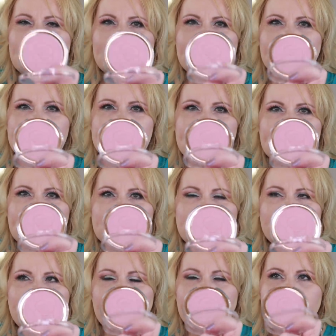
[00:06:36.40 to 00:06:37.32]
like I said,
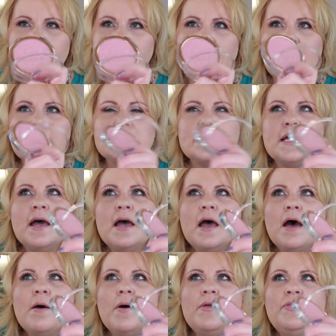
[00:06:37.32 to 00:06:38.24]
it's very matte
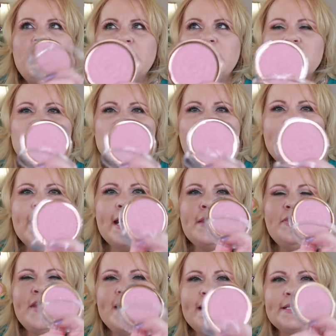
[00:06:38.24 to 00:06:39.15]
this one,
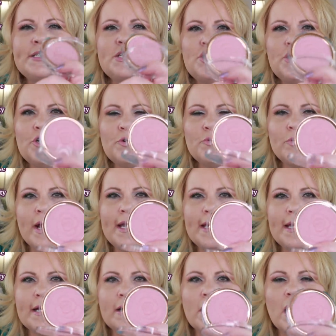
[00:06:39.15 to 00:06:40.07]
these two
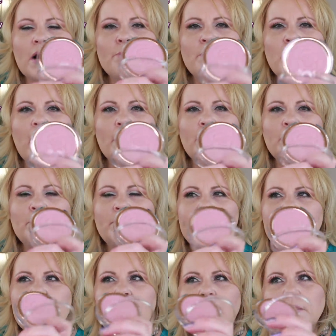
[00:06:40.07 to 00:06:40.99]
right here are
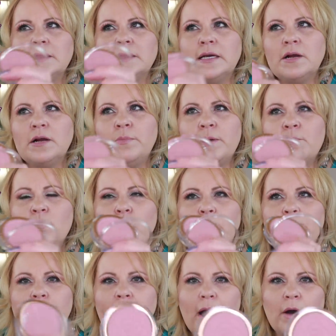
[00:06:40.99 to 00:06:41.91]
probably a little bit
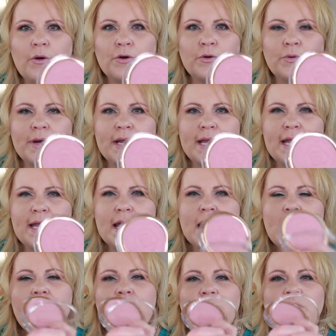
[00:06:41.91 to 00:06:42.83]
more
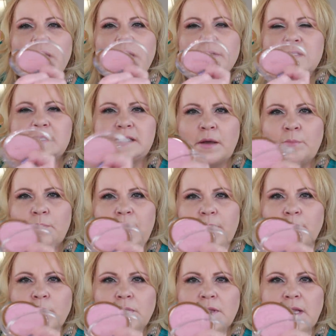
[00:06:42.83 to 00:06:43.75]
powdery than some
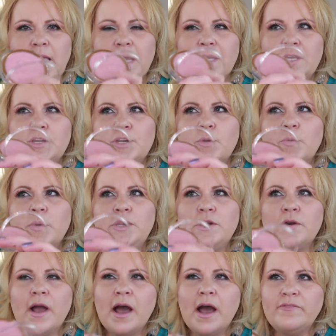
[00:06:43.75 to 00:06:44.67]
people like. You know,
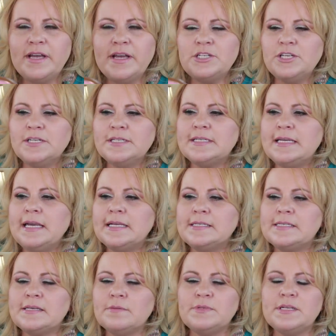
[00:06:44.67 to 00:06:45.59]
when you have aging
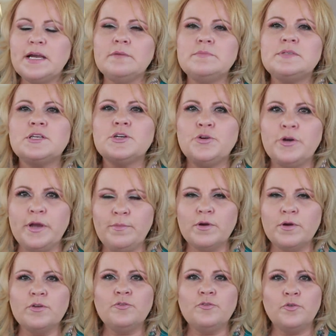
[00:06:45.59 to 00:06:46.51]
skin, sometimes the
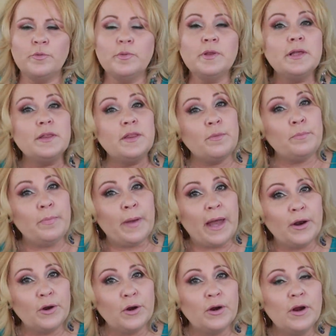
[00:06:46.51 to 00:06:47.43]
creamier the formula, the
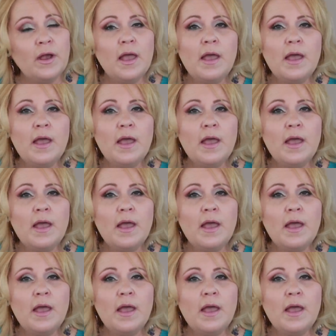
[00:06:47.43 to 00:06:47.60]
better